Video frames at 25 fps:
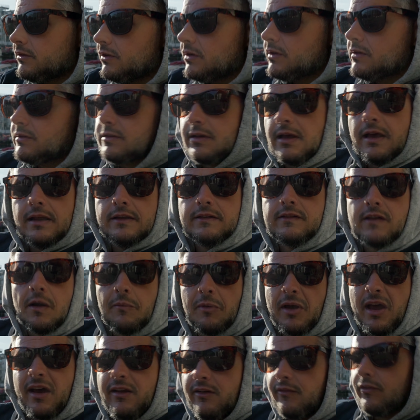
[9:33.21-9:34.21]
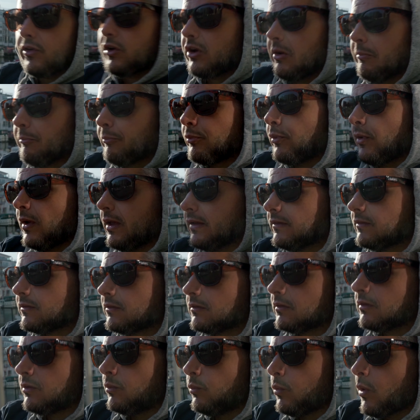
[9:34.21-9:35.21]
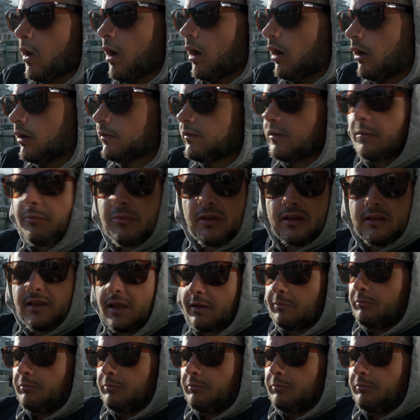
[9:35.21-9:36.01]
Stay tuned for more videos, and until the next time,